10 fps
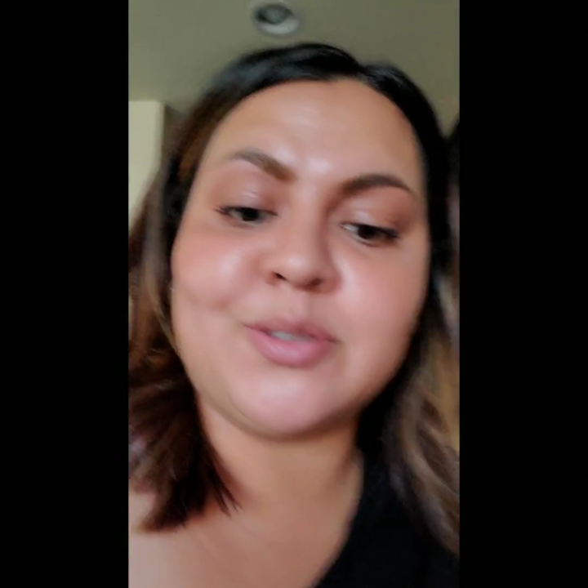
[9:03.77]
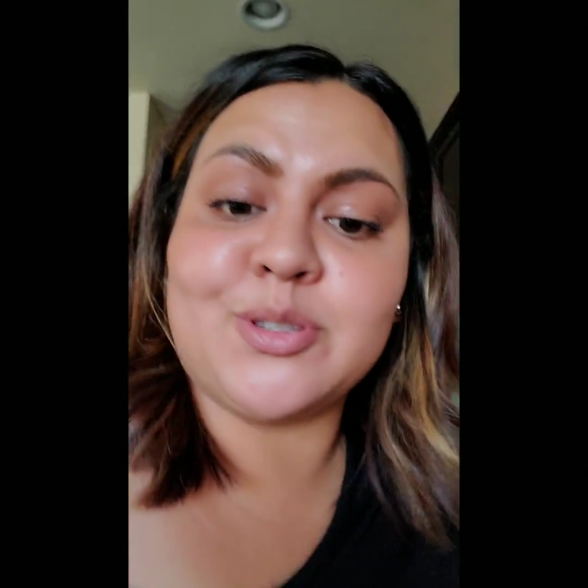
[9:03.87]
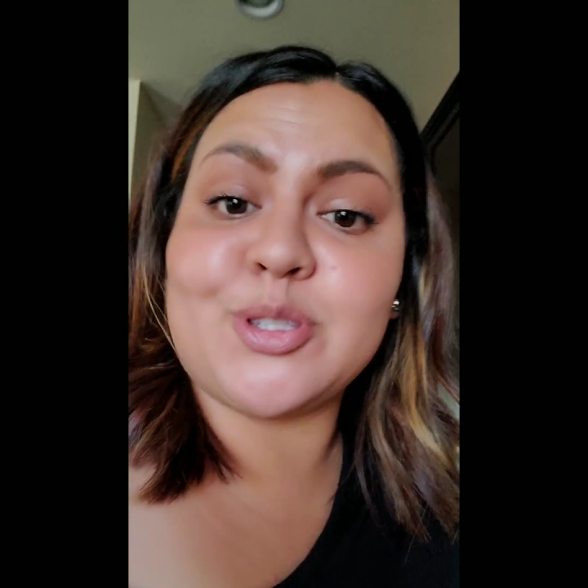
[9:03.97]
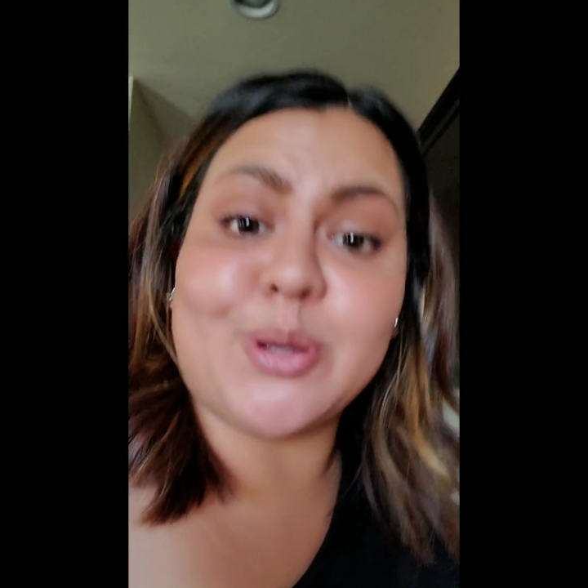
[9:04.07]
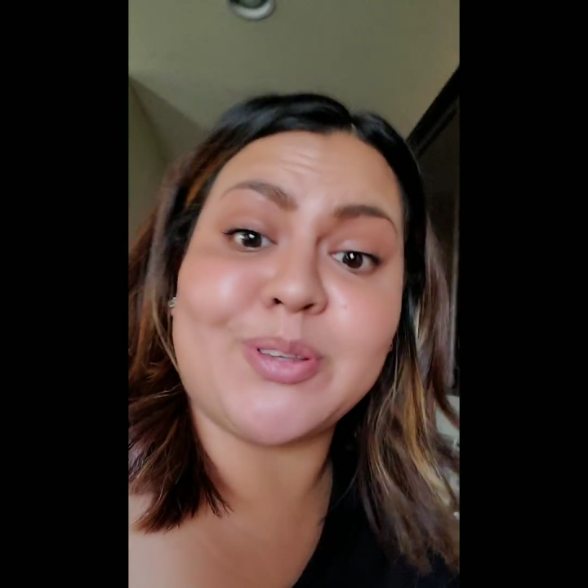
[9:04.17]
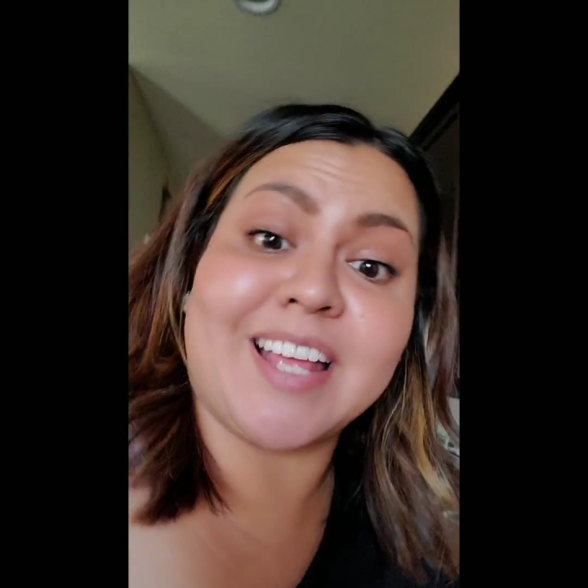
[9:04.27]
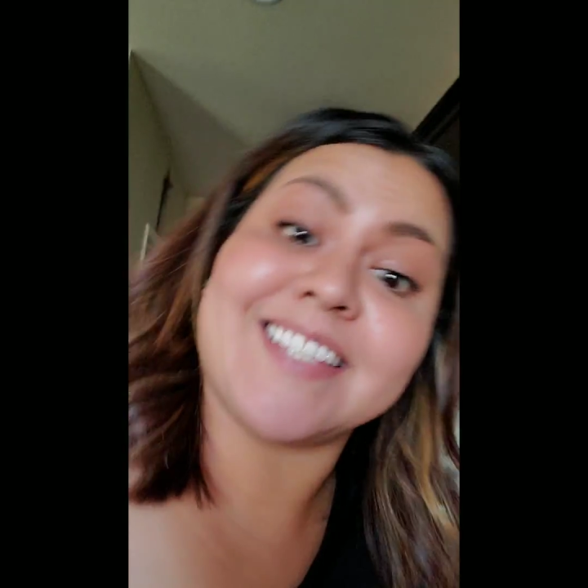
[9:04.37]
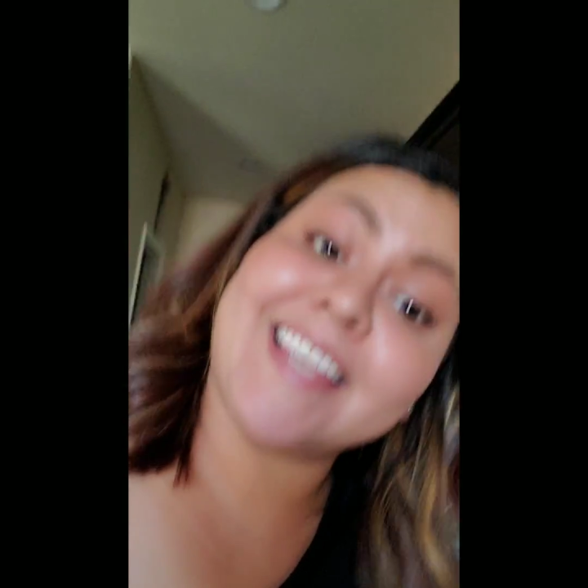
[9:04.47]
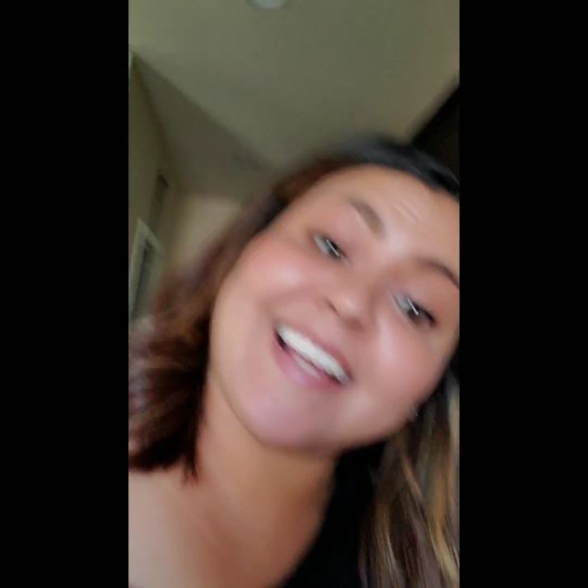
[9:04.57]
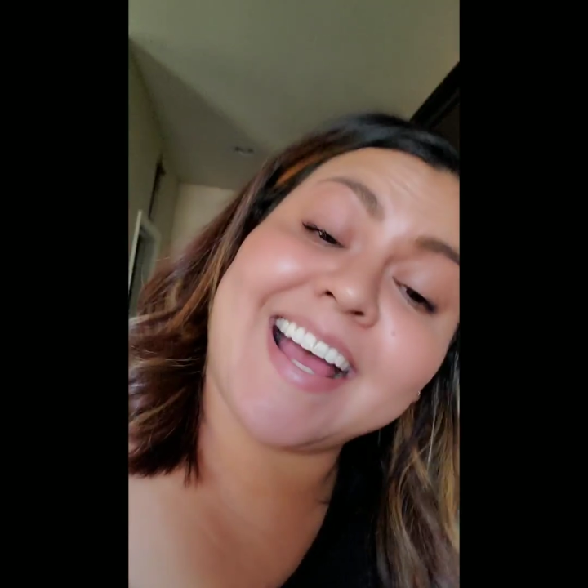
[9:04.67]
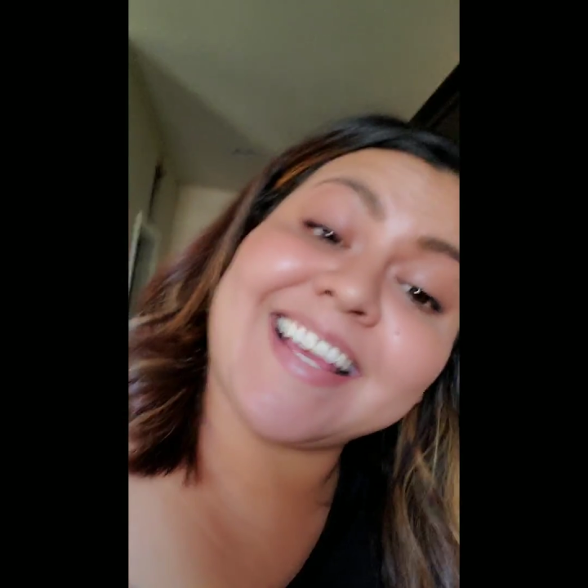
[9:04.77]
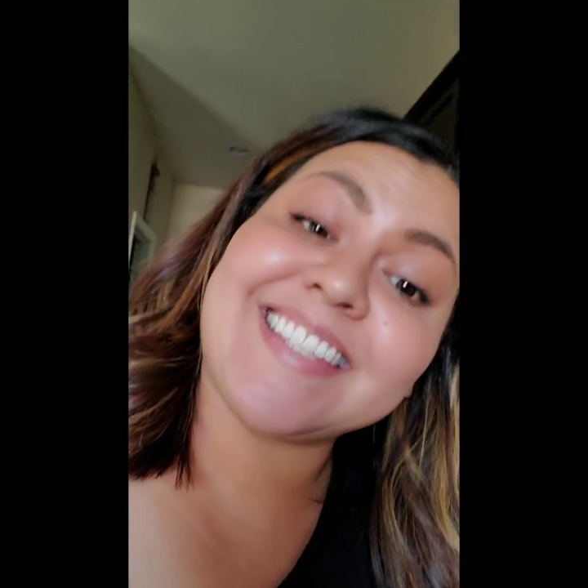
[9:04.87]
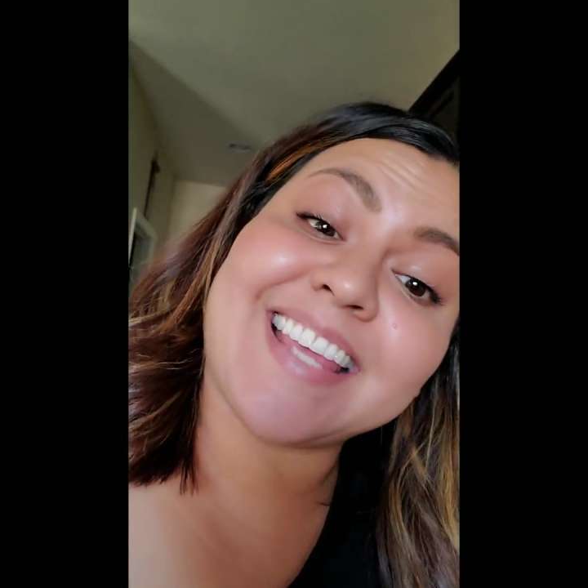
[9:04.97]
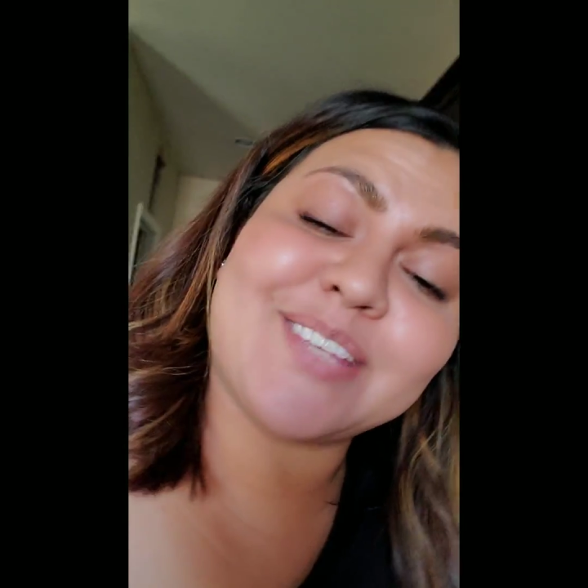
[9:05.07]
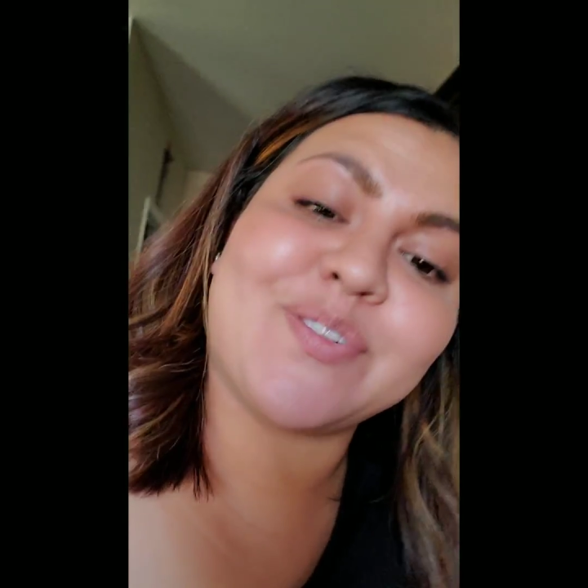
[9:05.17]
So that's it, guys.
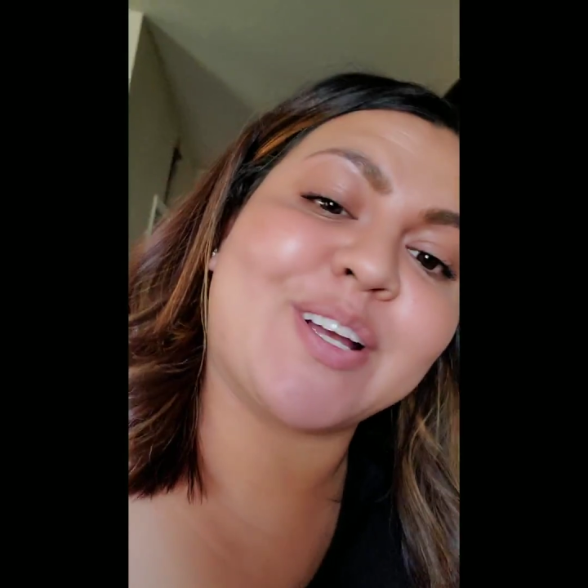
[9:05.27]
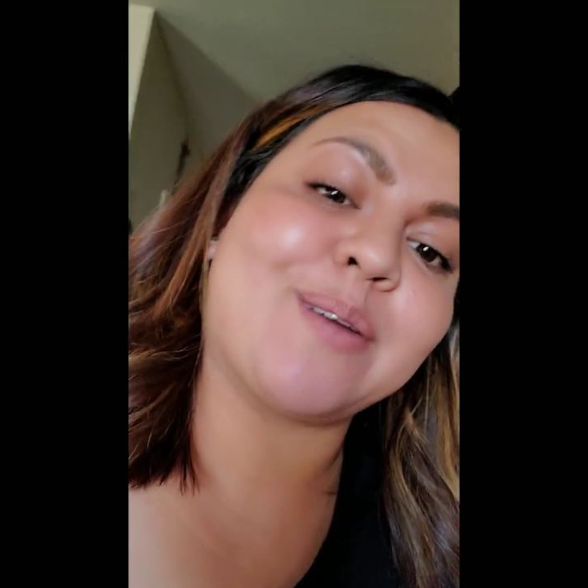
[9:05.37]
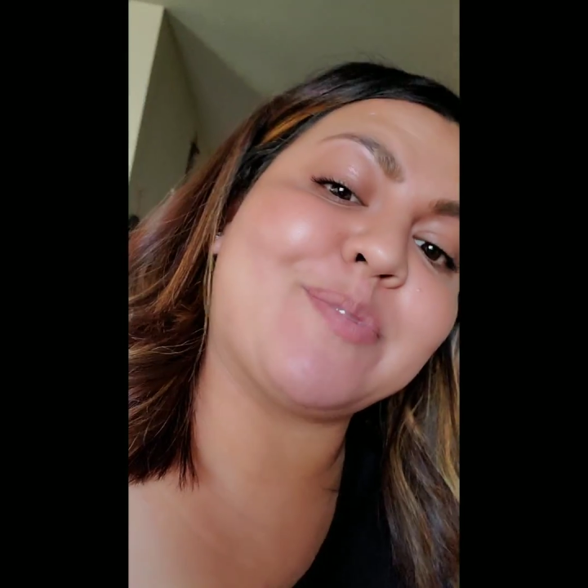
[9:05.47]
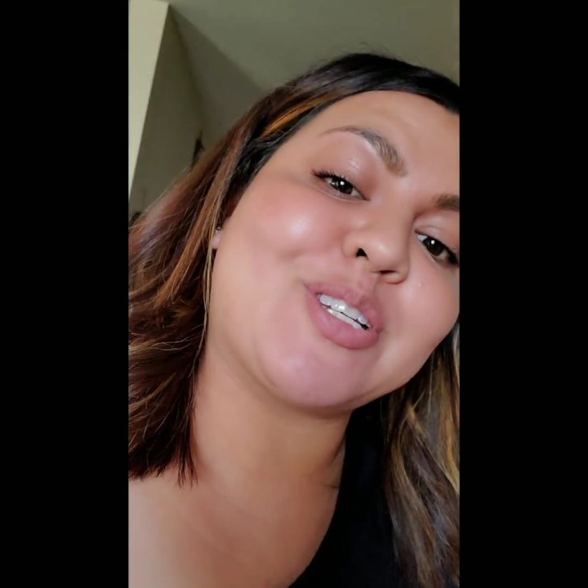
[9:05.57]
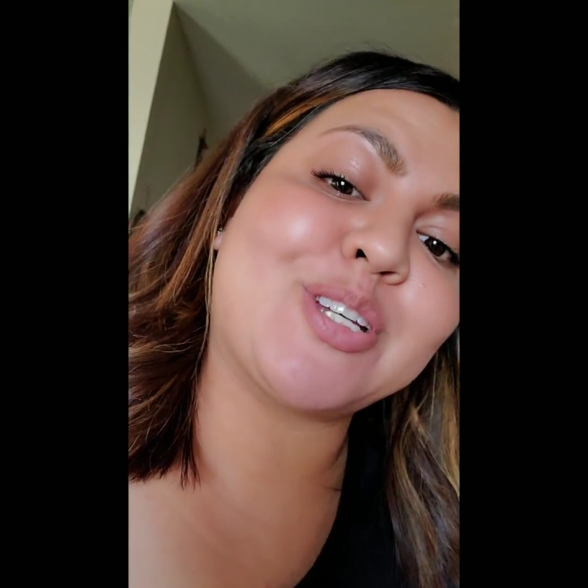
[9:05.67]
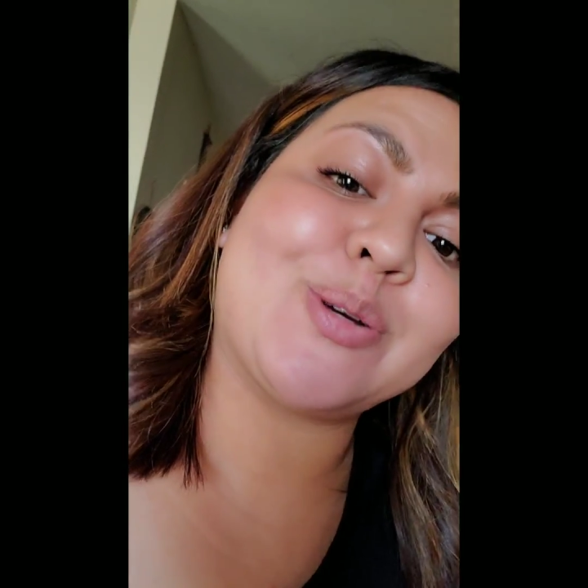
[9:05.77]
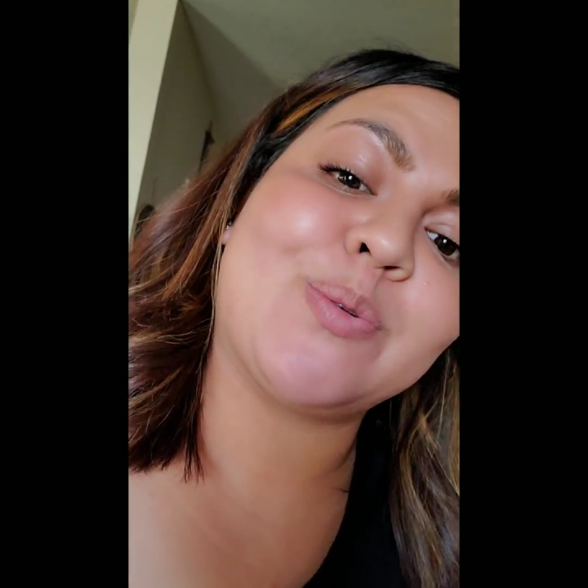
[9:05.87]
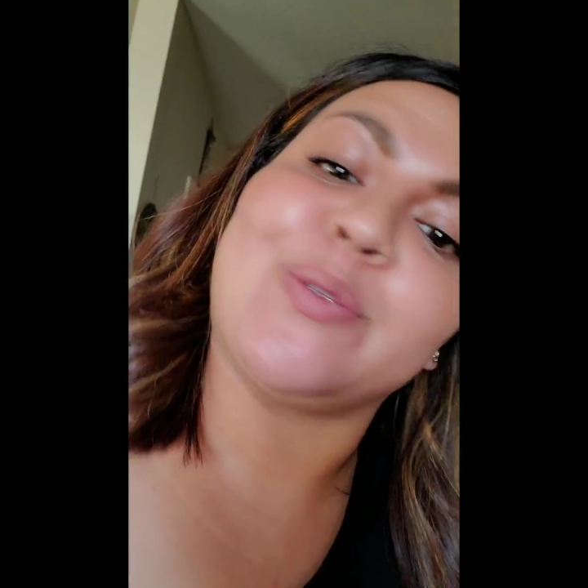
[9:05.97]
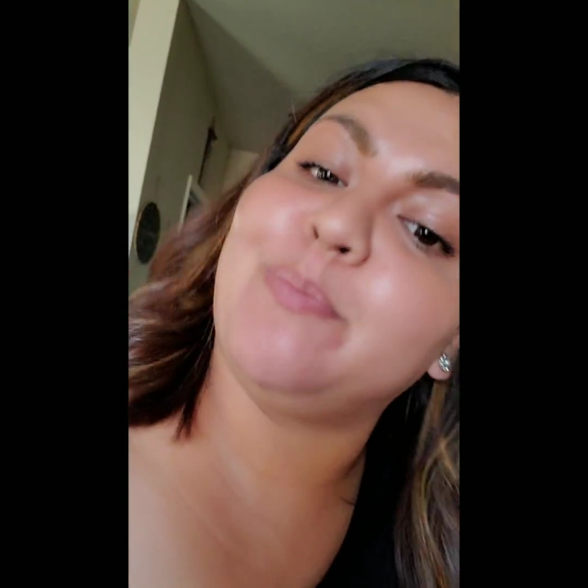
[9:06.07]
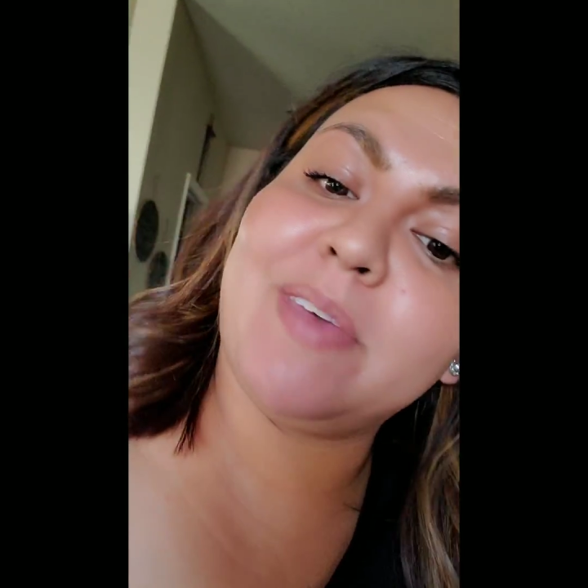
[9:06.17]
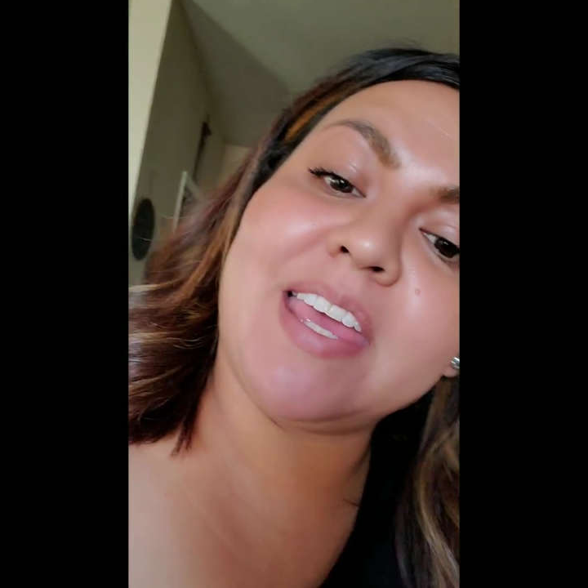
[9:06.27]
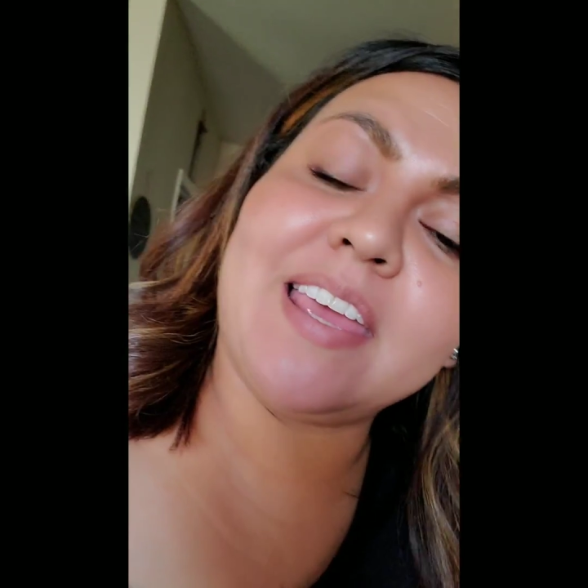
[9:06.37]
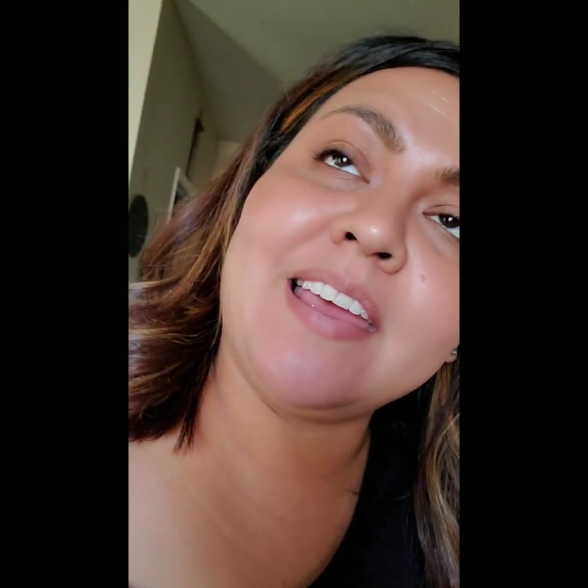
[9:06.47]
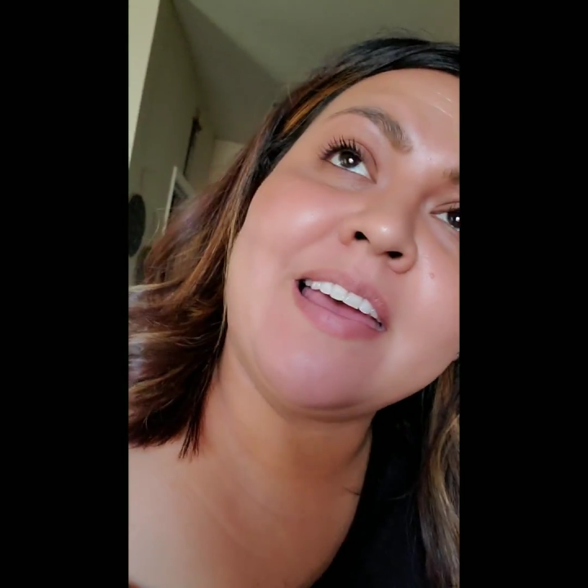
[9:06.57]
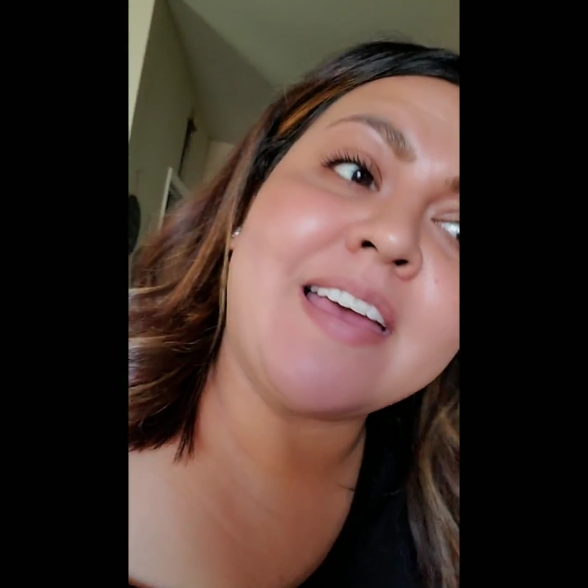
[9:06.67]
Thanks for coming to cook with me.